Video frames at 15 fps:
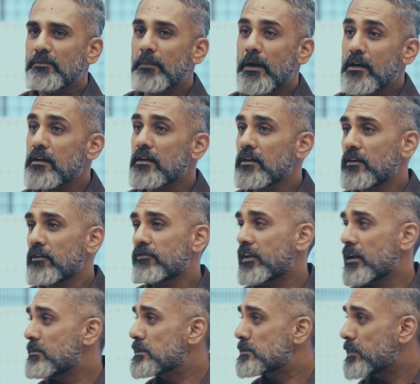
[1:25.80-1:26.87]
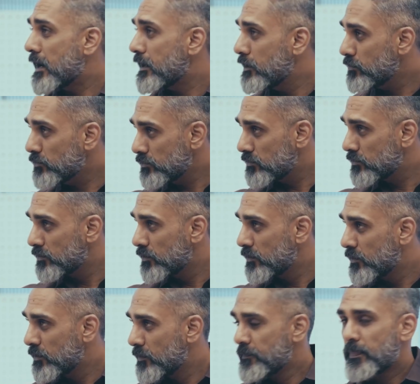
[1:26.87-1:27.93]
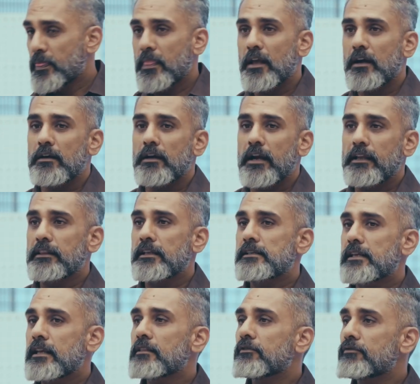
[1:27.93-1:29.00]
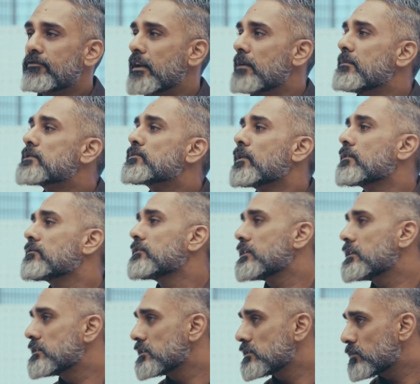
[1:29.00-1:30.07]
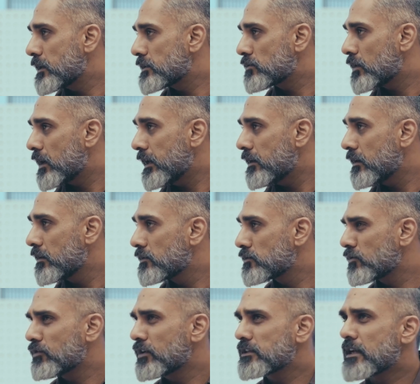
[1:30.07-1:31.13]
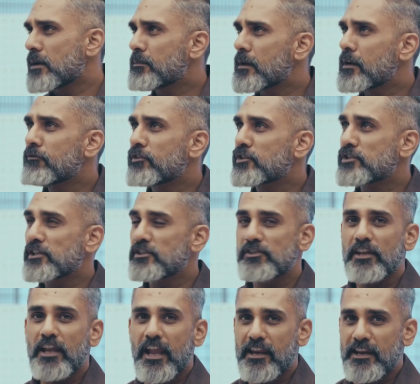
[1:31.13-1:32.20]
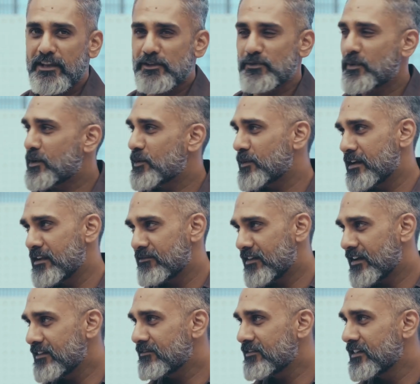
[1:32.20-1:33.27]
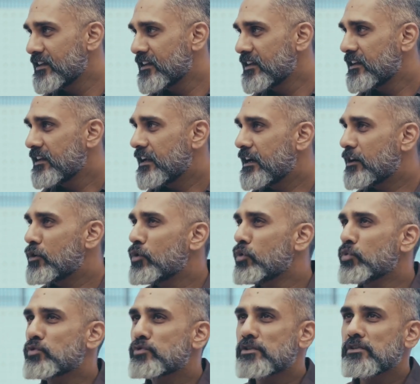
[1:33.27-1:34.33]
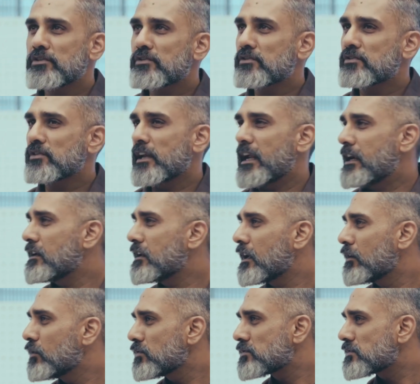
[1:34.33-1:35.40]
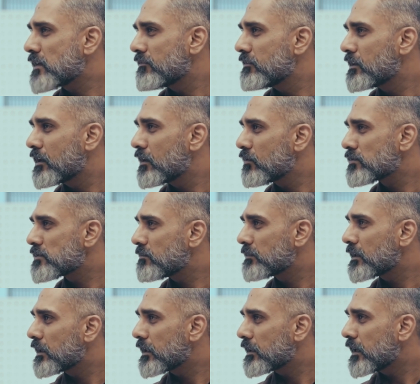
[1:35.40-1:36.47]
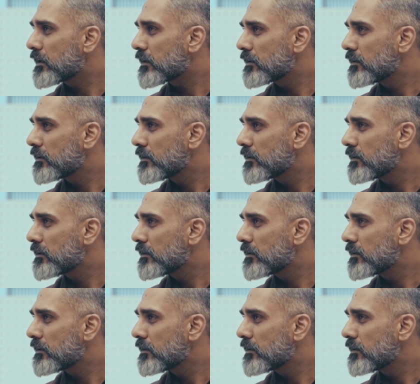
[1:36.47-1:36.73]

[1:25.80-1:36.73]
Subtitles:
But frame is brand new. And they're saying the frame is one of the reasons why it's so light. So for example, versus the NS125, it loses 8 kilos, 7 kilos, something like that.